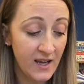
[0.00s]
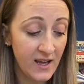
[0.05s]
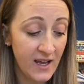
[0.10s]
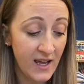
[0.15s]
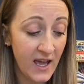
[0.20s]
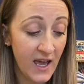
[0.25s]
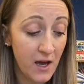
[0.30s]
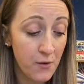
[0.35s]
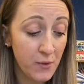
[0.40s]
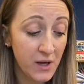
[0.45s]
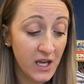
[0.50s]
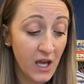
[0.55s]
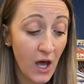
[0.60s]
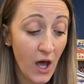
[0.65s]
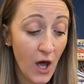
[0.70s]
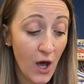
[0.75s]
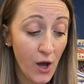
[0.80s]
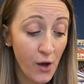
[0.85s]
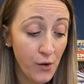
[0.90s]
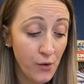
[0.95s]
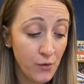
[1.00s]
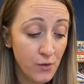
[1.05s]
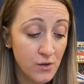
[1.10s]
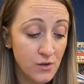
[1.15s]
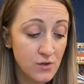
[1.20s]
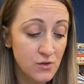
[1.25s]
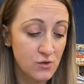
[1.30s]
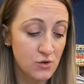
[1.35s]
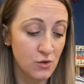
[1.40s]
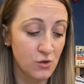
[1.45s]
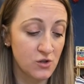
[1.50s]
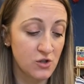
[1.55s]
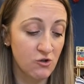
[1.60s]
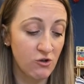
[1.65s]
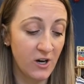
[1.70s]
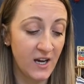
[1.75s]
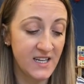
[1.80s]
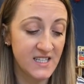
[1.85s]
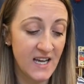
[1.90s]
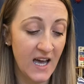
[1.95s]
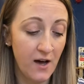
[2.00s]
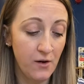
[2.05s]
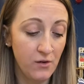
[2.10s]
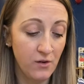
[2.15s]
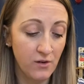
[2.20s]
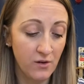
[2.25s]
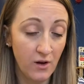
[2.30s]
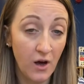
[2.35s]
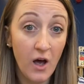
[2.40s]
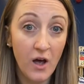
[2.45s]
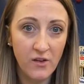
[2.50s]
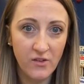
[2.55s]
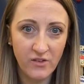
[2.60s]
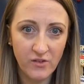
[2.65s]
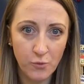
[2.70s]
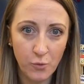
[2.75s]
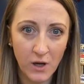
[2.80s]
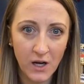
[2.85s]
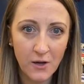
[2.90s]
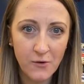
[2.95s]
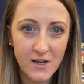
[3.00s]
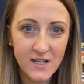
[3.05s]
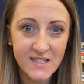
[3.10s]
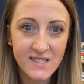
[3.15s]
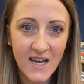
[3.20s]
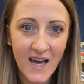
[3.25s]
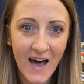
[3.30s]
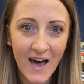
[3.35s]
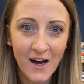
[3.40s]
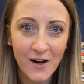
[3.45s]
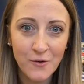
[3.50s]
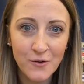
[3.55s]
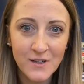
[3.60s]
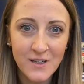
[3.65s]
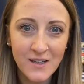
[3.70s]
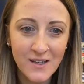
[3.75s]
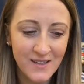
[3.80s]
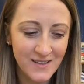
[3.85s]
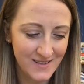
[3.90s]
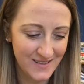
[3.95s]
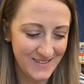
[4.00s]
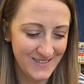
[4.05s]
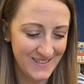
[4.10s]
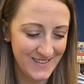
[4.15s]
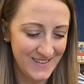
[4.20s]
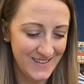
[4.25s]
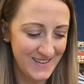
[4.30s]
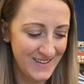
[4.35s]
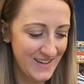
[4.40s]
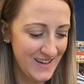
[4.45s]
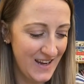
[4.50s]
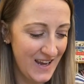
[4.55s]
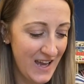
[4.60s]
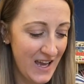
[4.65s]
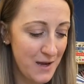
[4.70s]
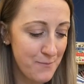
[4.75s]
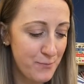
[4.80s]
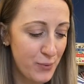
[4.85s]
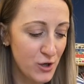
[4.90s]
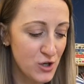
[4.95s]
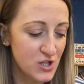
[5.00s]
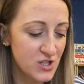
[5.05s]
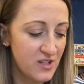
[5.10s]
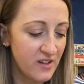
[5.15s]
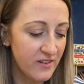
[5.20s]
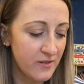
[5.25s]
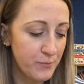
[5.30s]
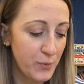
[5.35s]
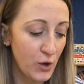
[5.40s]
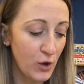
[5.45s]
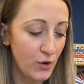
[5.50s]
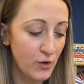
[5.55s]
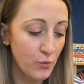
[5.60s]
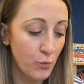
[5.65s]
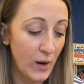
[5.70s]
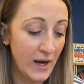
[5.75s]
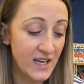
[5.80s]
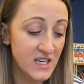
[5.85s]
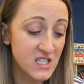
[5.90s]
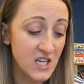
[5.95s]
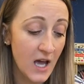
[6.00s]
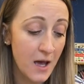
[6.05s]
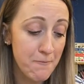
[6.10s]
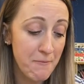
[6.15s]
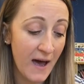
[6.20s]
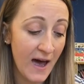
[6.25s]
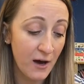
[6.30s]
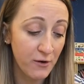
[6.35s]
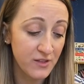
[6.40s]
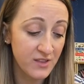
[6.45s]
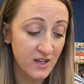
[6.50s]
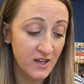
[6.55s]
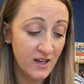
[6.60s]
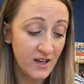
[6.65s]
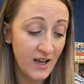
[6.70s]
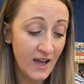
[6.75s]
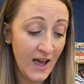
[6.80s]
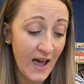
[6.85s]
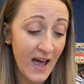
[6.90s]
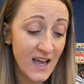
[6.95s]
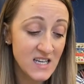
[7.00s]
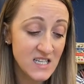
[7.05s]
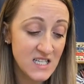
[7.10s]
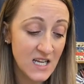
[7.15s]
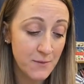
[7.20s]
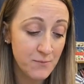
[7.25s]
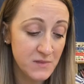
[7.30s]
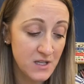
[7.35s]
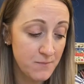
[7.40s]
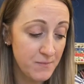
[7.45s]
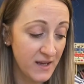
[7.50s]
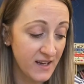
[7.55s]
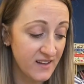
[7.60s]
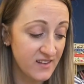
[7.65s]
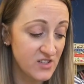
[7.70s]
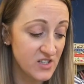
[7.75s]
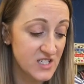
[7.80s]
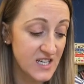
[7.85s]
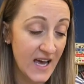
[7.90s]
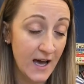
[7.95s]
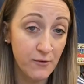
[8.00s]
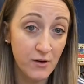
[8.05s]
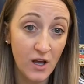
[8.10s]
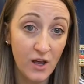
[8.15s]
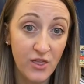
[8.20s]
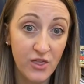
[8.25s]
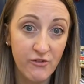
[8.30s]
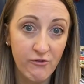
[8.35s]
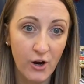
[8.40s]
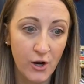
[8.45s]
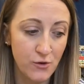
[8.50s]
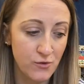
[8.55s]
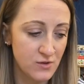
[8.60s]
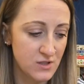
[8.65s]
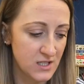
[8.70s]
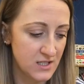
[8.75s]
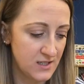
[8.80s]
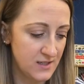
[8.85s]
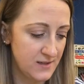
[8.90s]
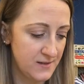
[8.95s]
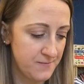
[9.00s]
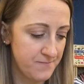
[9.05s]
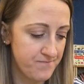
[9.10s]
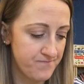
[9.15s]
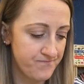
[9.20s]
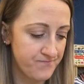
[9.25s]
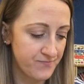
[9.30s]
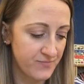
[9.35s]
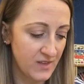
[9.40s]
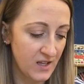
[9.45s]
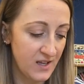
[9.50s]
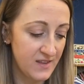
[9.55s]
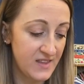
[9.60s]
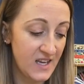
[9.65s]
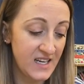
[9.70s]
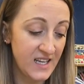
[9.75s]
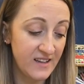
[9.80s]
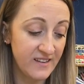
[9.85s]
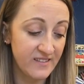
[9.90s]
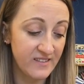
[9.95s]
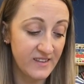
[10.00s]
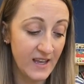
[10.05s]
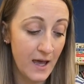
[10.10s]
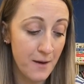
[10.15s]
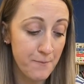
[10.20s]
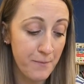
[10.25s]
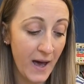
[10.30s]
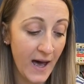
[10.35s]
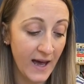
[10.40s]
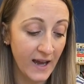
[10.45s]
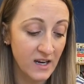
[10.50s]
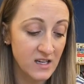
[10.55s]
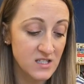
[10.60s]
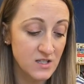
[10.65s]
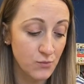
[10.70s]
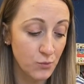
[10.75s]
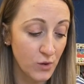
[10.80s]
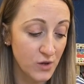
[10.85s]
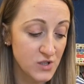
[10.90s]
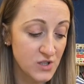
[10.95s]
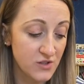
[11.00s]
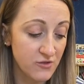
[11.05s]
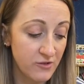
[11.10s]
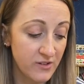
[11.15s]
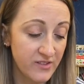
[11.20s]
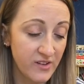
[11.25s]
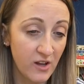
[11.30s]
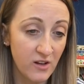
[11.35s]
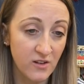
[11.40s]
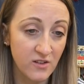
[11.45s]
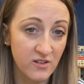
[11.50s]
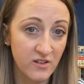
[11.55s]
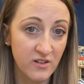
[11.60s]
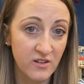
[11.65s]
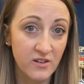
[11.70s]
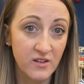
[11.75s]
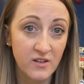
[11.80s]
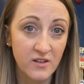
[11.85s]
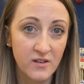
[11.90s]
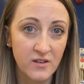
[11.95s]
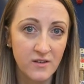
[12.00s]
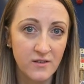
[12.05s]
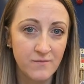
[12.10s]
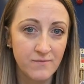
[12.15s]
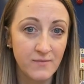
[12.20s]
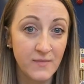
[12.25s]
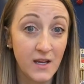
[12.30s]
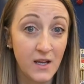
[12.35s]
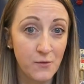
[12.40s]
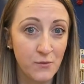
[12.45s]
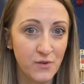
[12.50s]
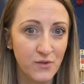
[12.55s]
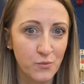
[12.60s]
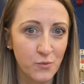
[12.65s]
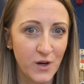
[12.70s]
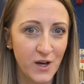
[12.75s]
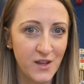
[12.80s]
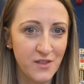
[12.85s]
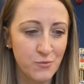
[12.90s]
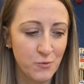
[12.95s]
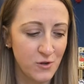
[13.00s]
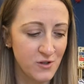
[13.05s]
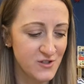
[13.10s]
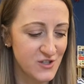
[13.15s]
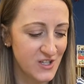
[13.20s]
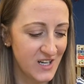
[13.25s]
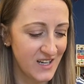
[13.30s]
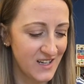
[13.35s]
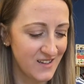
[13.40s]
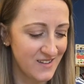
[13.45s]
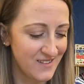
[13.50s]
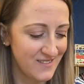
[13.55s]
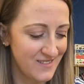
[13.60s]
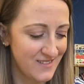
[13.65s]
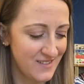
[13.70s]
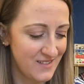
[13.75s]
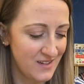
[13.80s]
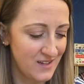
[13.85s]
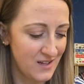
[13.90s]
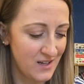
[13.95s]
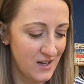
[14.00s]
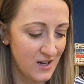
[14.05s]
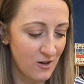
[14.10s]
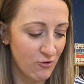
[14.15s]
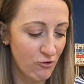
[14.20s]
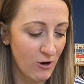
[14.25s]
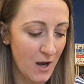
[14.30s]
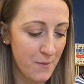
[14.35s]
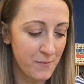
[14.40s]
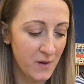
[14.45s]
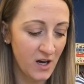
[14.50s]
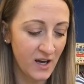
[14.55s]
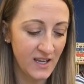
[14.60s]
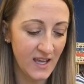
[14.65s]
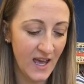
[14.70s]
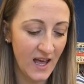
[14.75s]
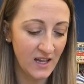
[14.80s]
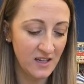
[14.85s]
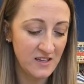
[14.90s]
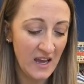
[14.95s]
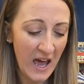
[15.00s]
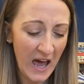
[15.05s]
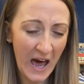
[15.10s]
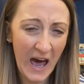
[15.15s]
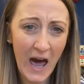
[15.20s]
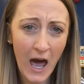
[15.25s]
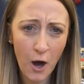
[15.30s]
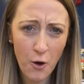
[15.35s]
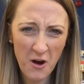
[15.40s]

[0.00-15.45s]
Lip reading: "Here we go," George cried out. "Swallow it down." He pushed the spoon well into her mouth and tipped the mixture down her throat. Then he stepped back to watch the result. It was worth watching. Grandma yelled, "Owie!"